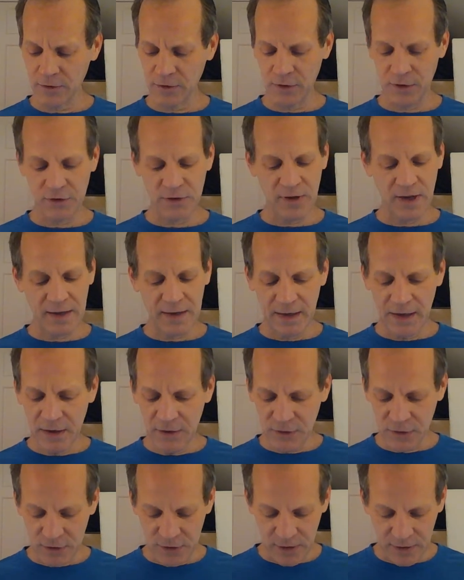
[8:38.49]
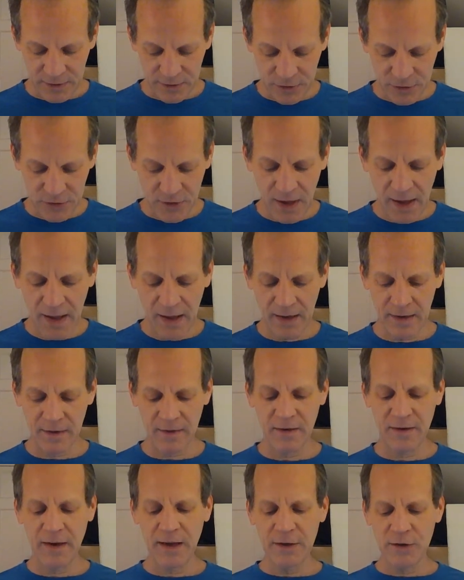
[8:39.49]
It is not easy to understand.
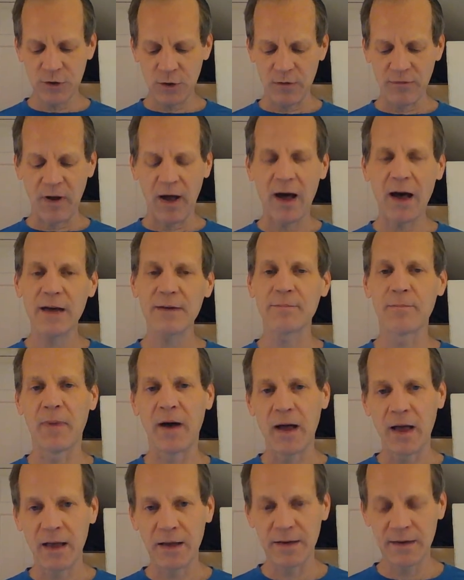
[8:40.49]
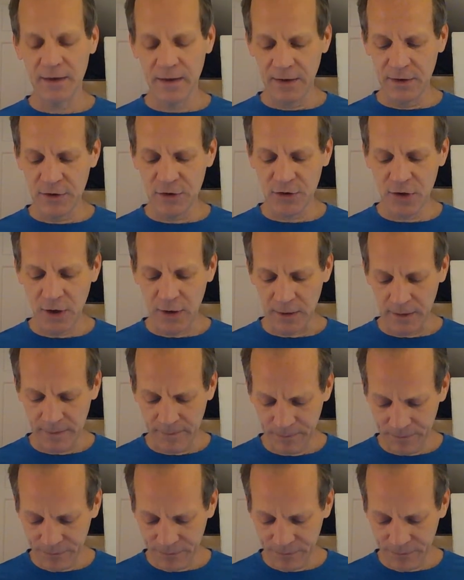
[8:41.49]
The nature of Atman is subtle.